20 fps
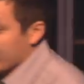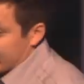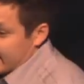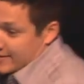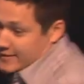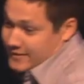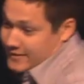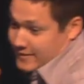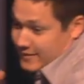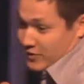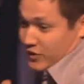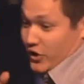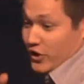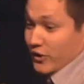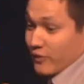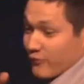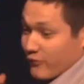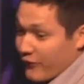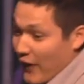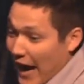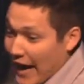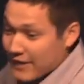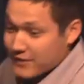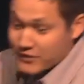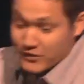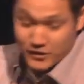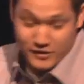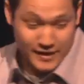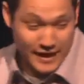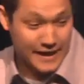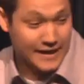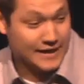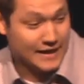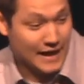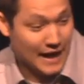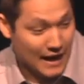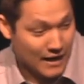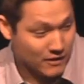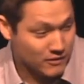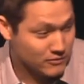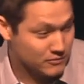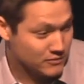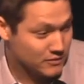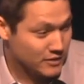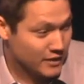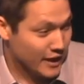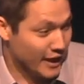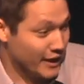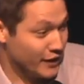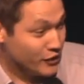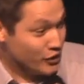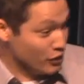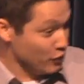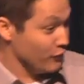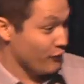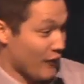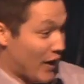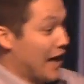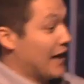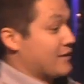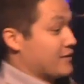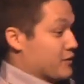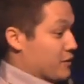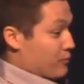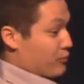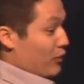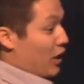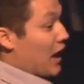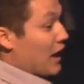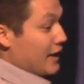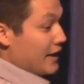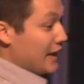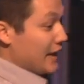certain facts are taken out and new facts are brought